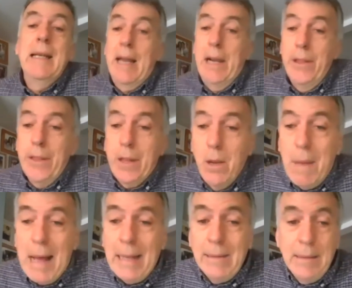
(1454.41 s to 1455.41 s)
and another
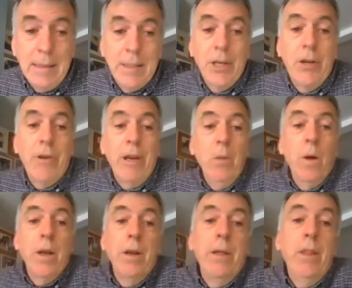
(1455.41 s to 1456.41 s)
command to greet
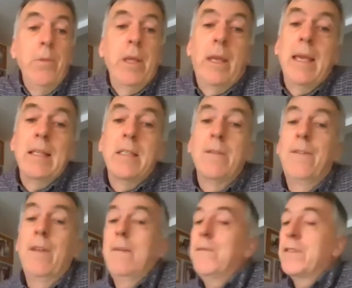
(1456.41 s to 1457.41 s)
one another with a kiss of
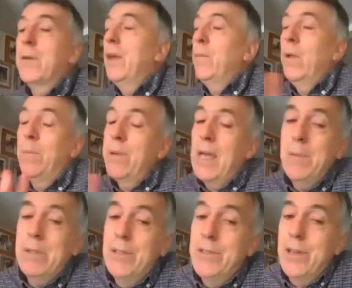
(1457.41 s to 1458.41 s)
love, something we'll be
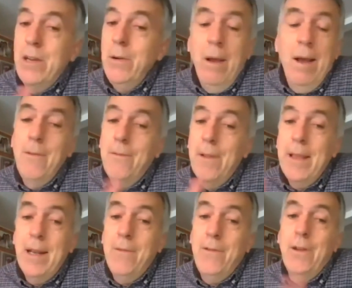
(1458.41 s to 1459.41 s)
able to do, hopefully,
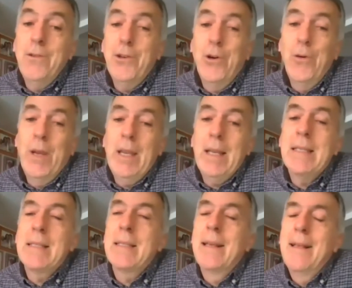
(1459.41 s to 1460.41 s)
in a few short
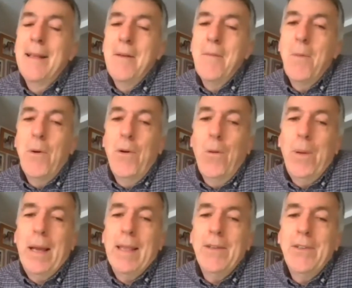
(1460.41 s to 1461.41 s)
weeks when we're all
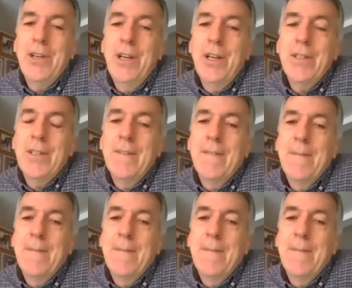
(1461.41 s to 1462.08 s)
back in church.